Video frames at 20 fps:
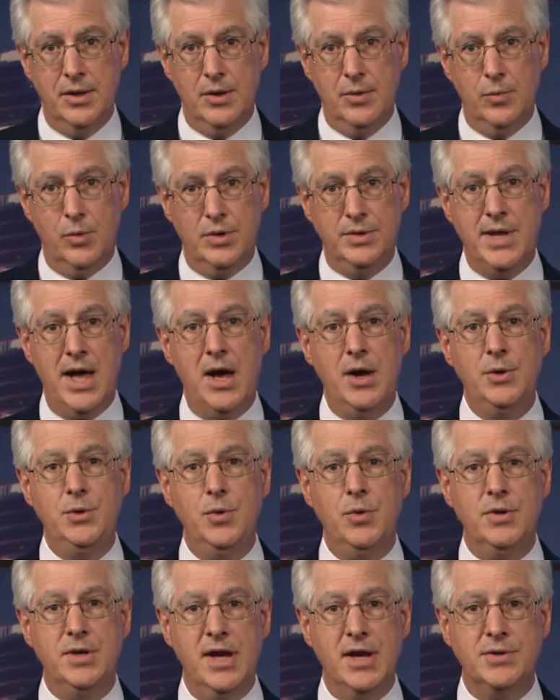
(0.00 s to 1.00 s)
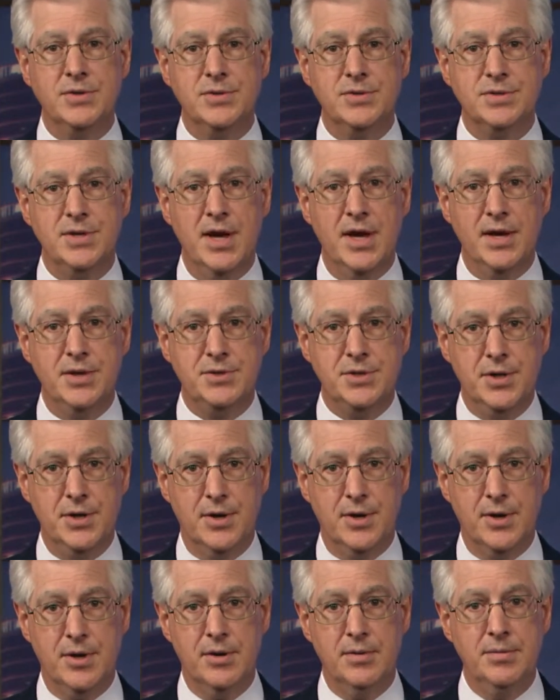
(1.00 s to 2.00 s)
We'll now do an exercise
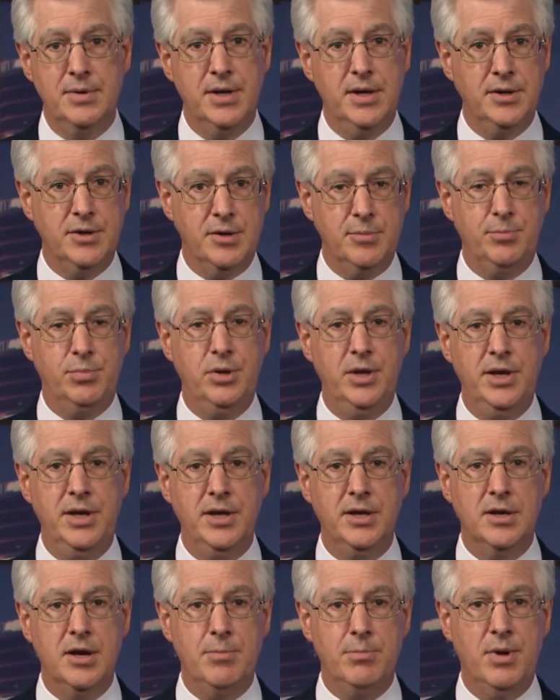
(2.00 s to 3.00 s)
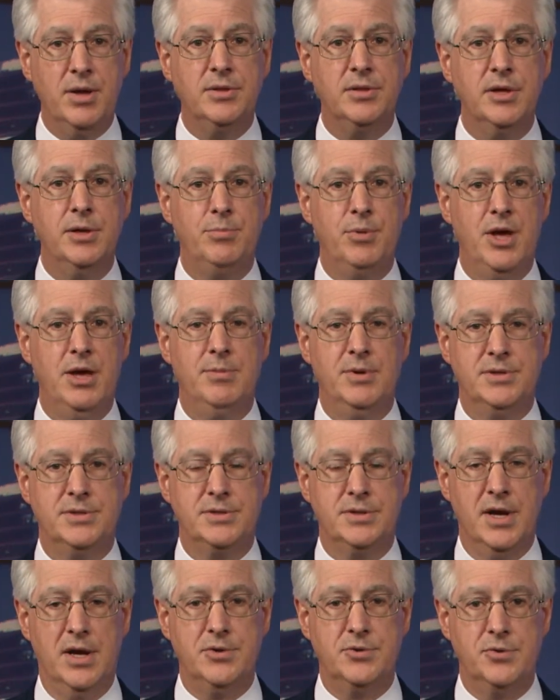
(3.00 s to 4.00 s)
here in completing a monthly payment
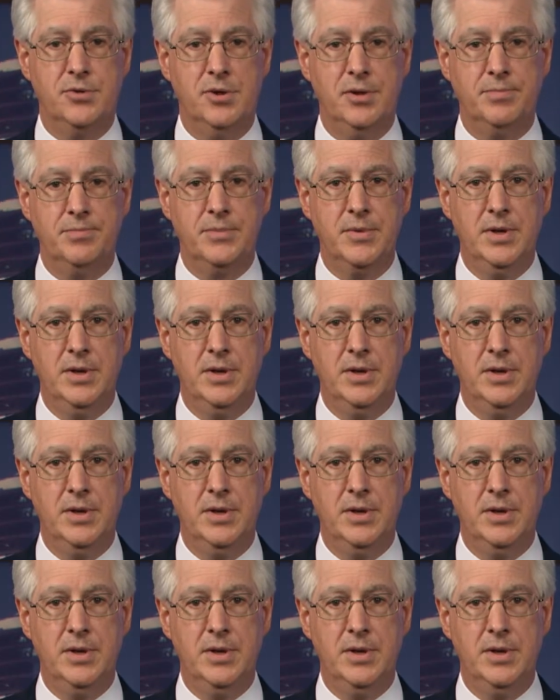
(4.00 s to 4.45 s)
schedule.